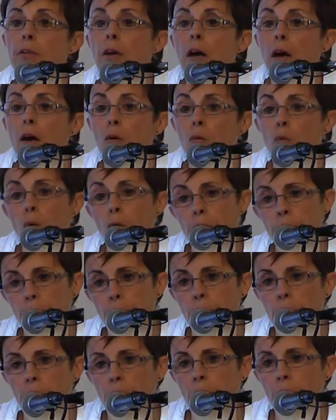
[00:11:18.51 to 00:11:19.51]
Now, what is
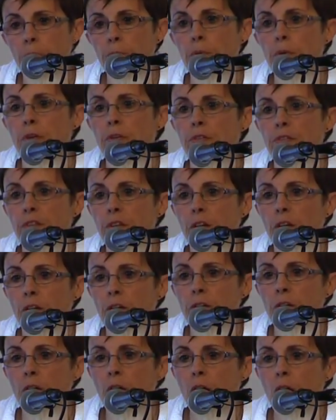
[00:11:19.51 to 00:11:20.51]
going to happen is
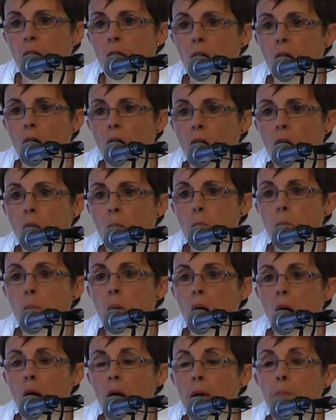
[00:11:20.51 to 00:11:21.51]
that uh,
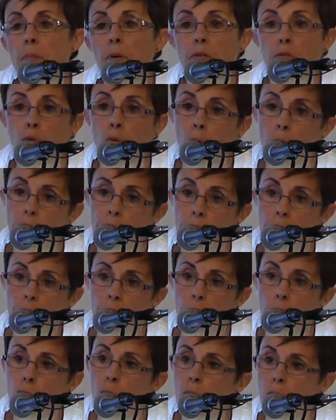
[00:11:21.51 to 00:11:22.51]
by
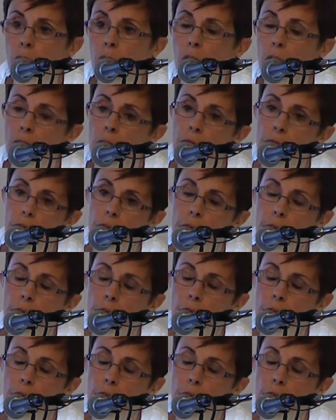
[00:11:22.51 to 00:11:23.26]
Pasquesi, we'll have